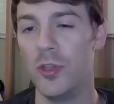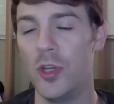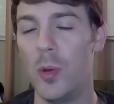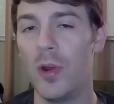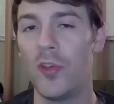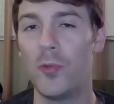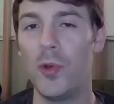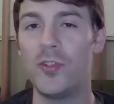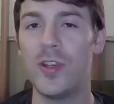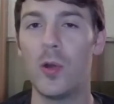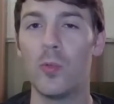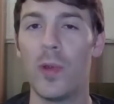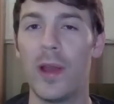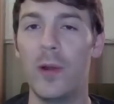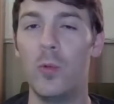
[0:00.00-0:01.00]
You don't want to switch
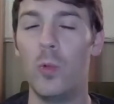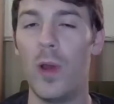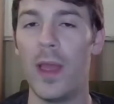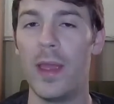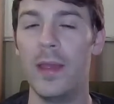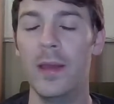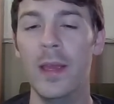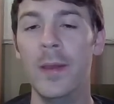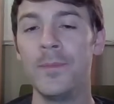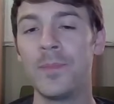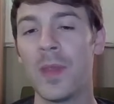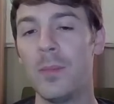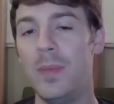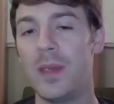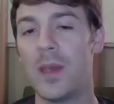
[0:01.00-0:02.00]
out right away
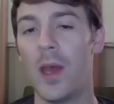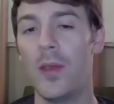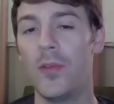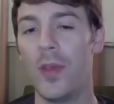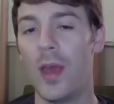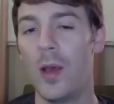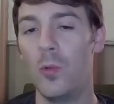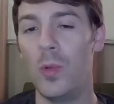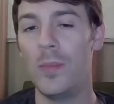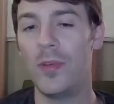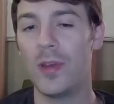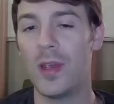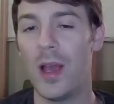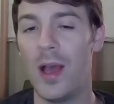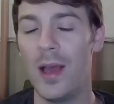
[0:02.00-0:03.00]
because
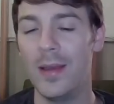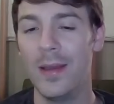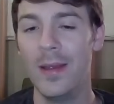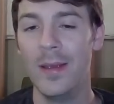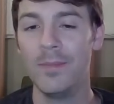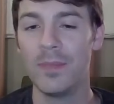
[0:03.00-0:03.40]
Whimsicott